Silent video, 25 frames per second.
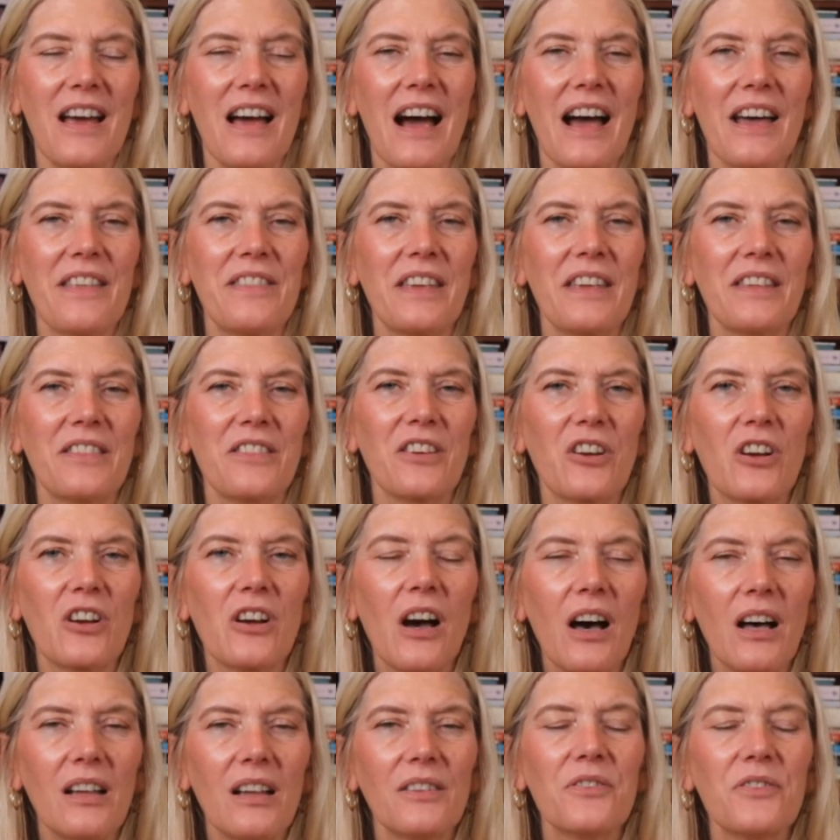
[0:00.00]
I think the
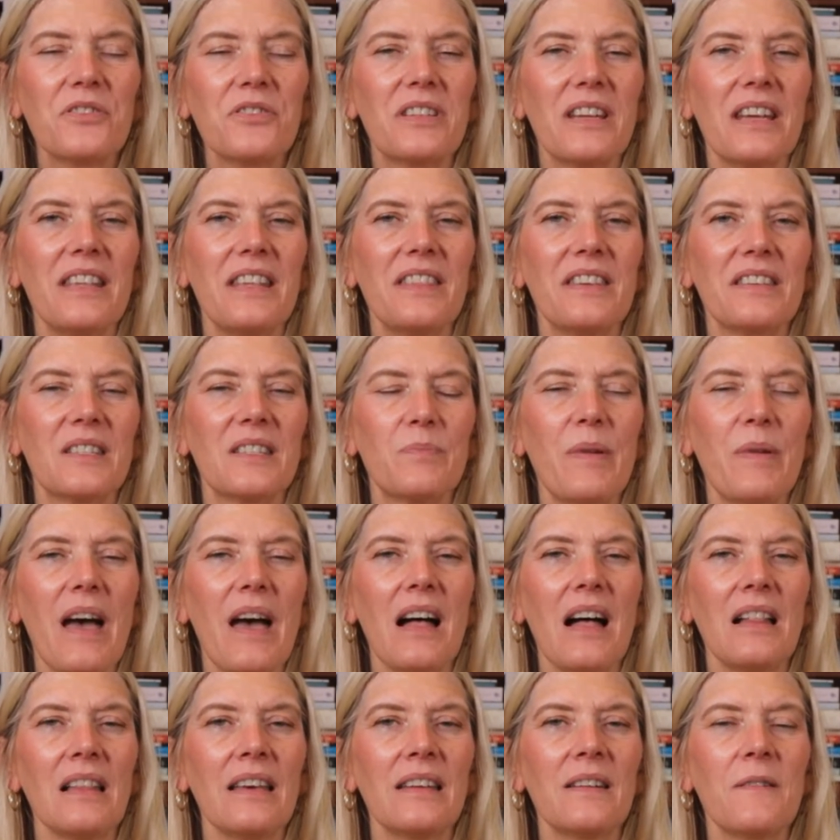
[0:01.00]
colors in this
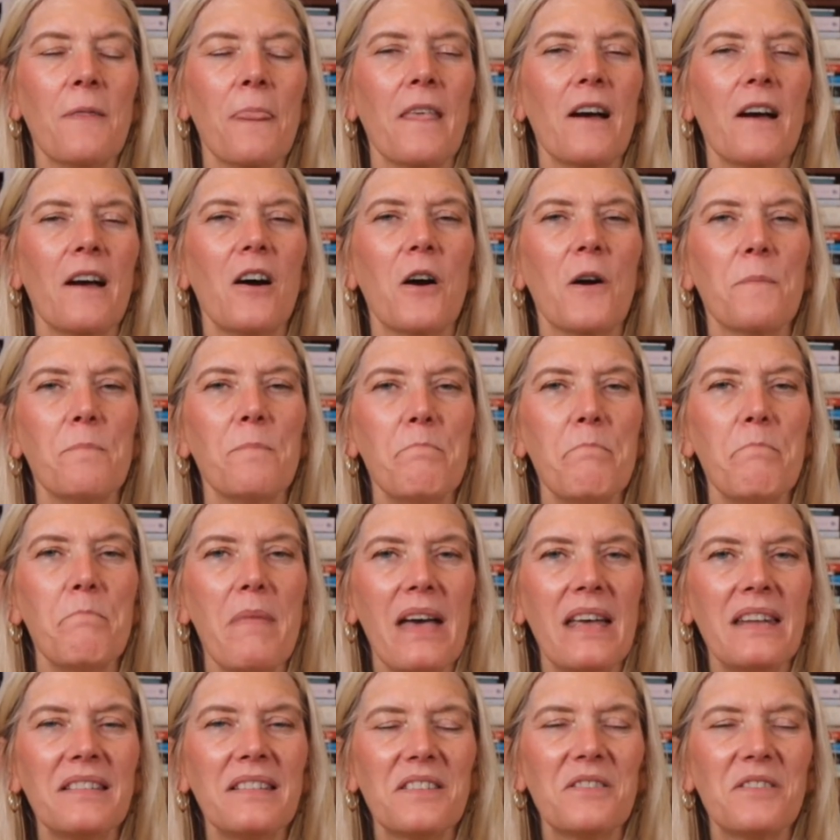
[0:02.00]
palette are
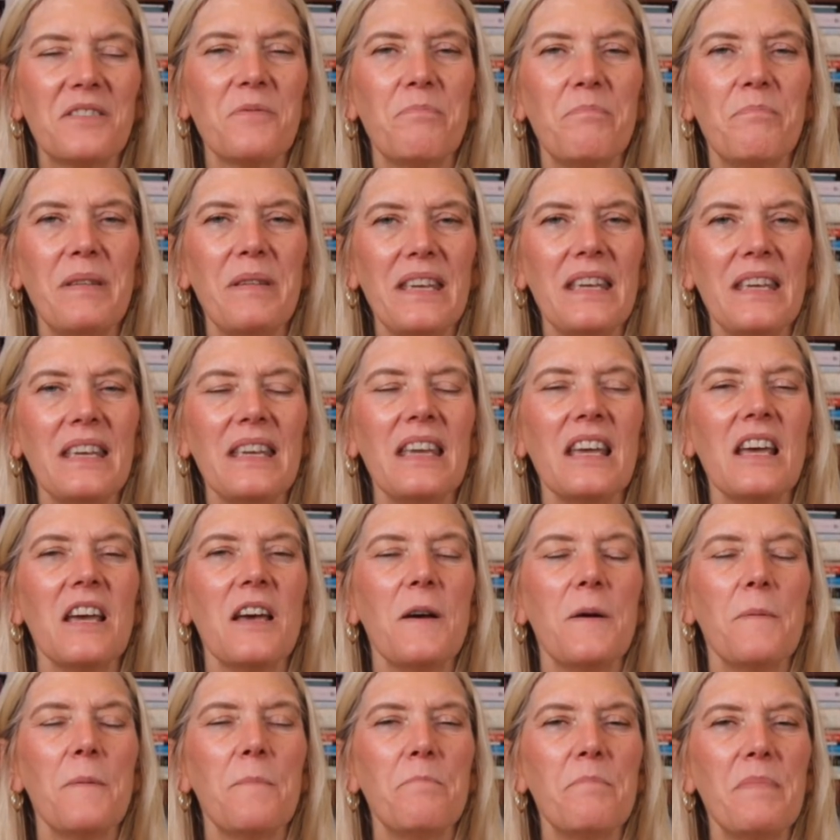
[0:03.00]
meant to be
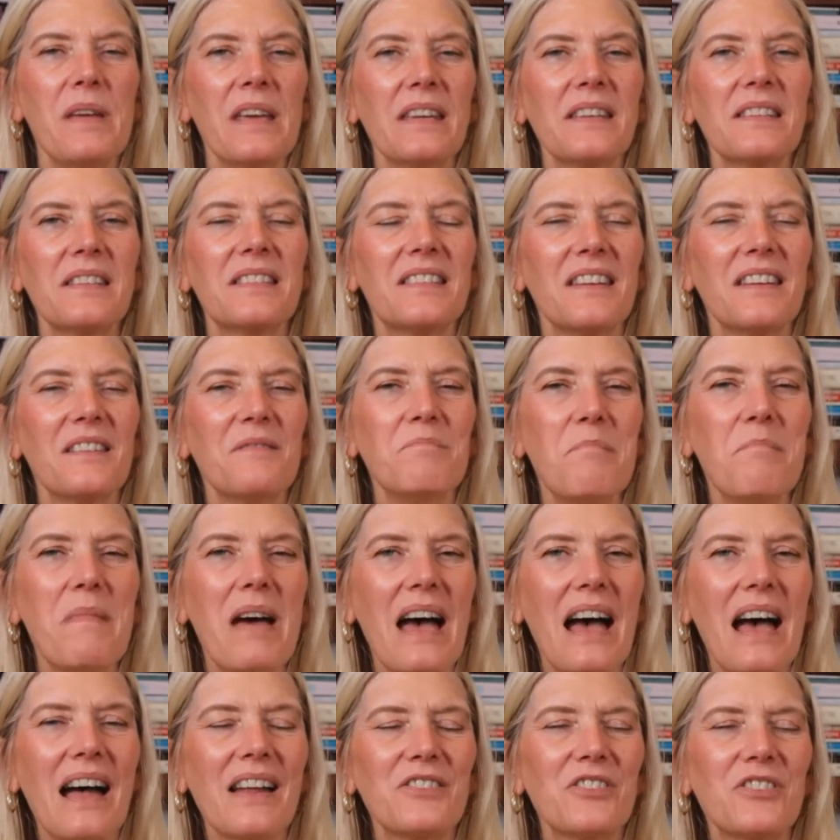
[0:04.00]
mixed and
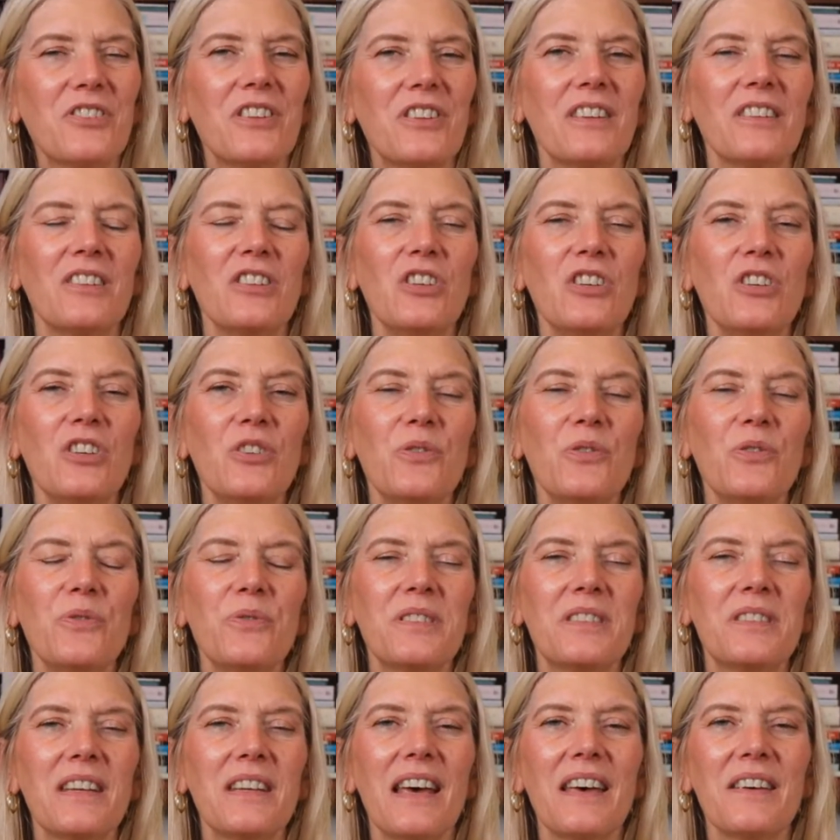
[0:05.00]
matched and
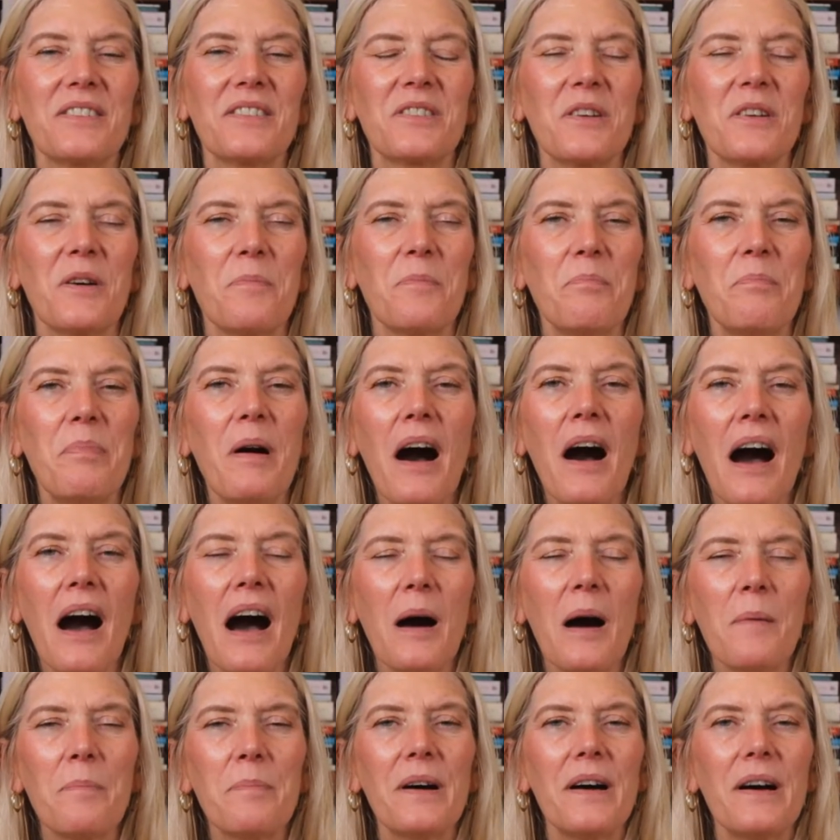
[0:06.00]
used as a
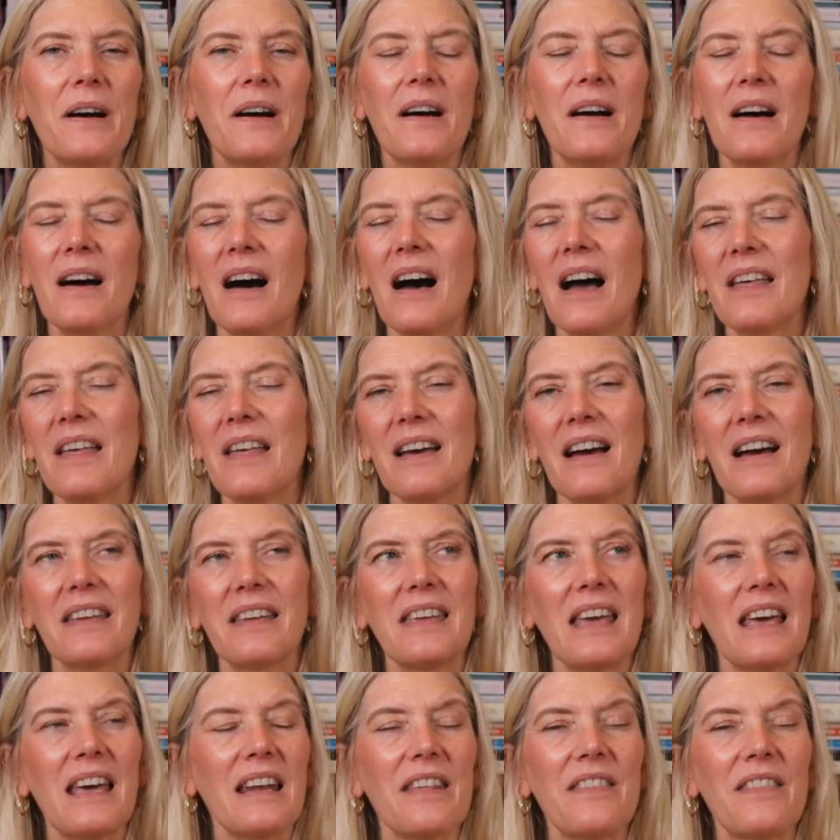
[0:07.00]
pop.
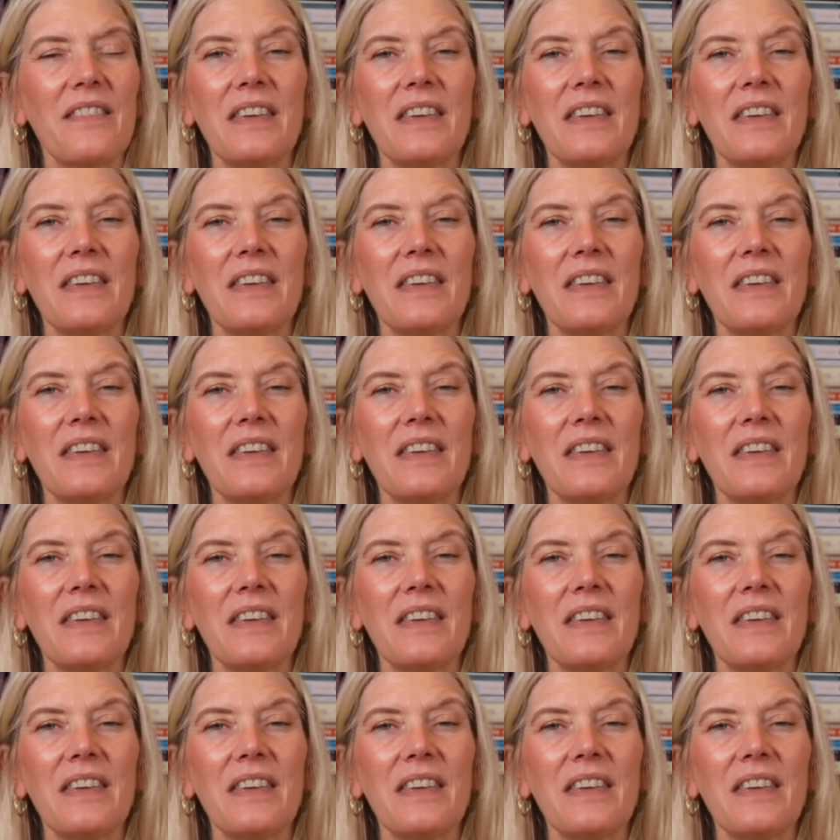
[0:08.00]
Again, I